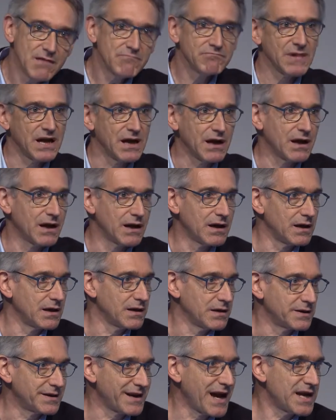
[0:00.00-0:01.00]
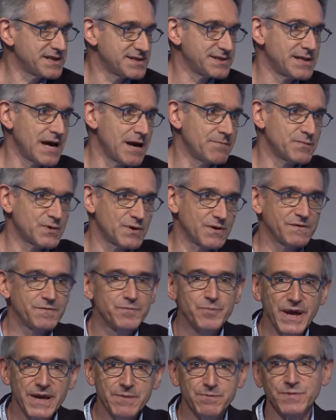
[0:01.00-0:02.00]
a nice number of
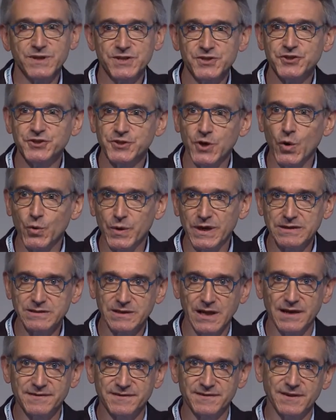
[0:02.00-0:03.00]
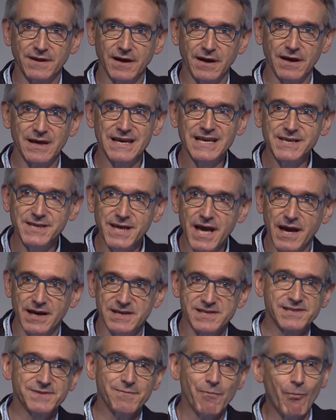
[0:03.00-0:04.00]
papers showing that,
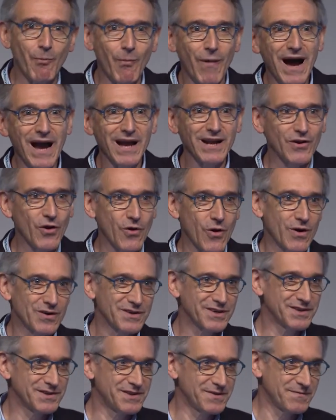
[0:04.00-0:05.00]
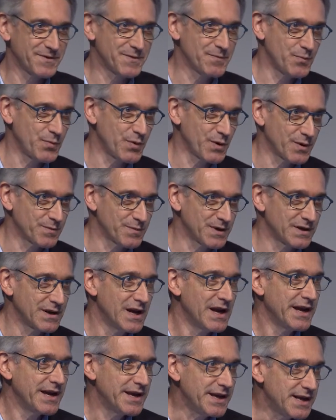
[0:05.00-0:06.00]
yes, mild cognitive impairment
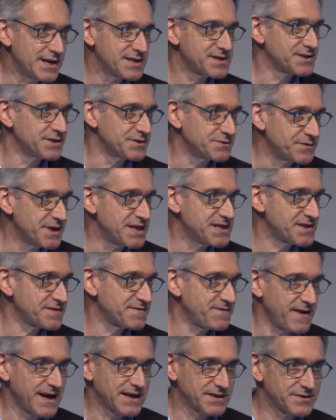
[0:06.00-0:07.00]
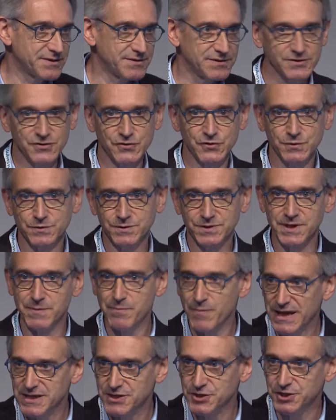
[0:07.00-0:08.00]
is a risk factor to
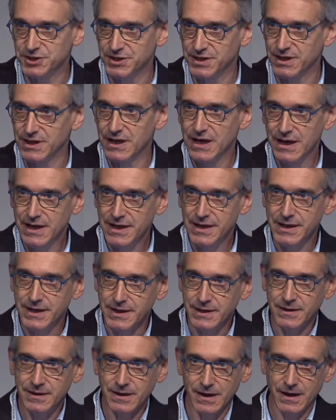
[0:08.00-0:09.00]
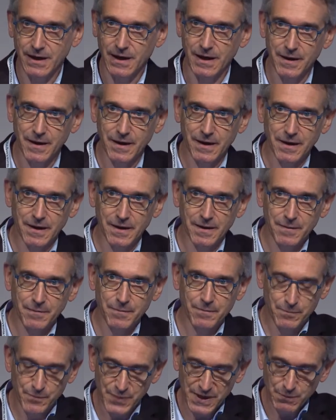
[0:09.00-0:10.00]
dementia in
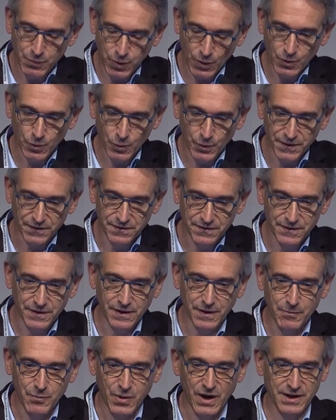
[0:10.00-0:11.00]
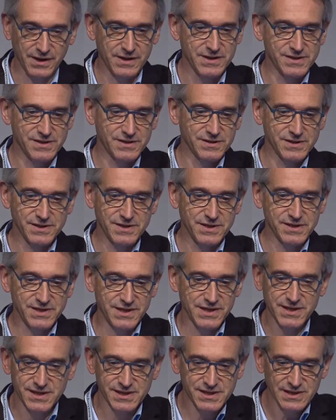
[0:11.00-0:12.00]
people with Parkinson's
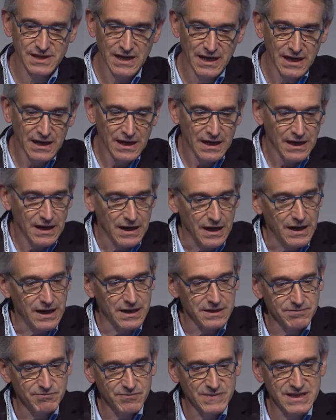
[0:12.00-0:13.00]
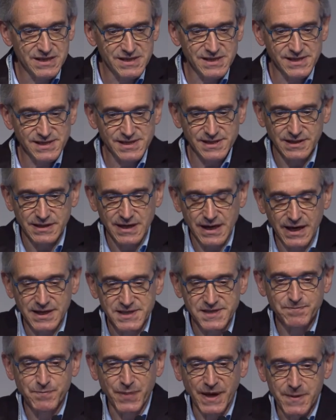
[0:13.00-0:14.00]
disease. This is a
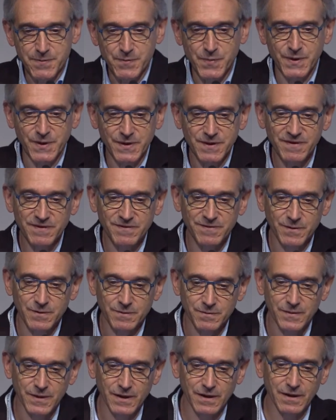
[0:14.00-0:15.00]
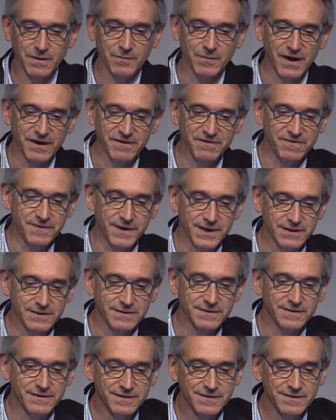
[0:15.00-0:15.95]
nice paper from my friend